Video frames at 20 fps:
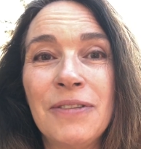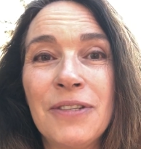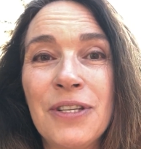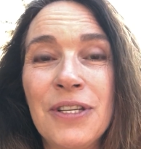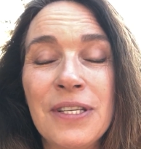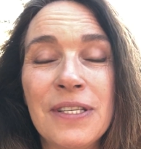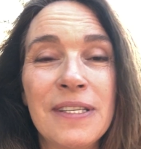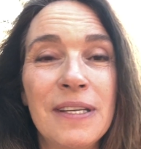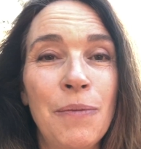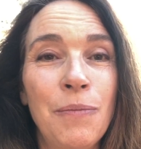
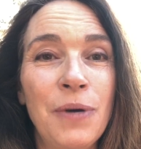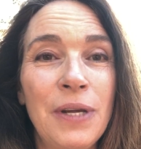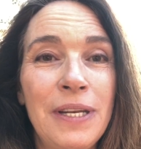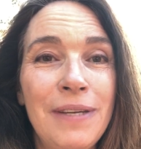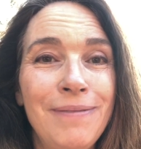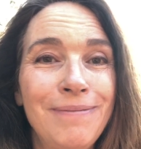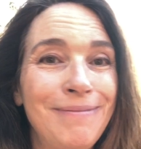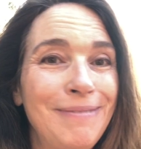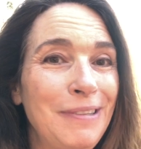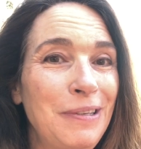to
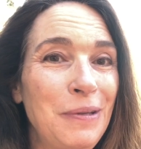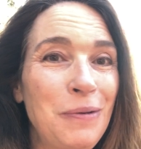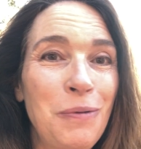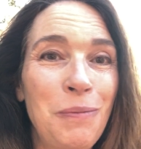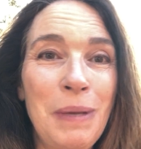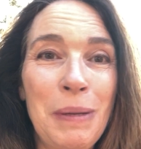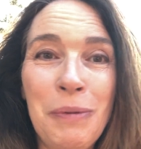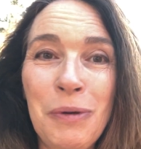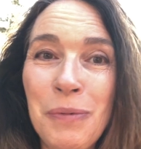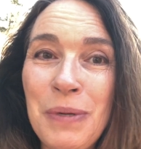someone
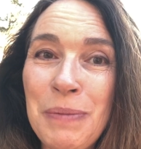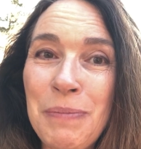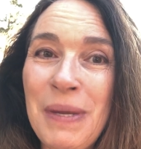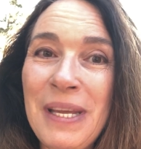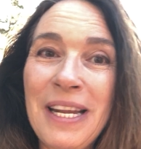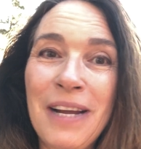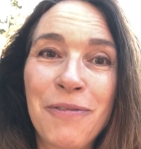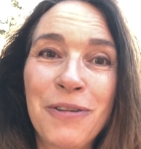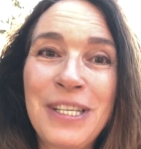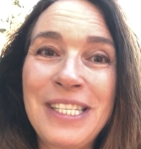who maybe we
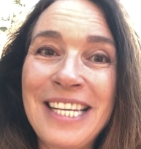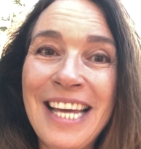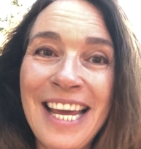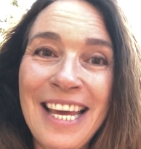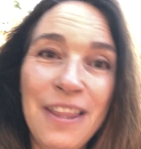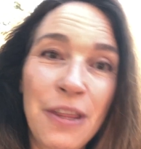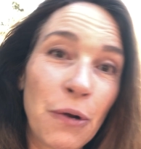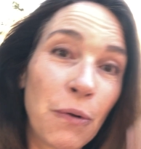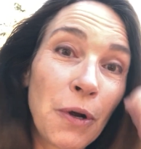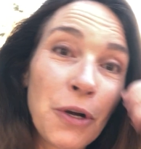meet every
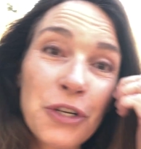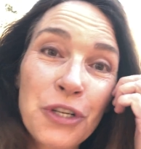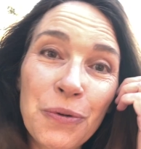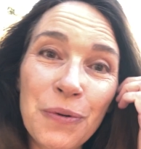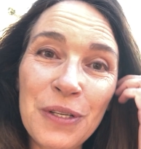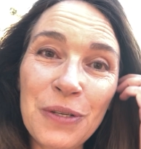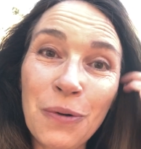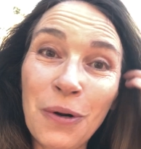day at the grocery,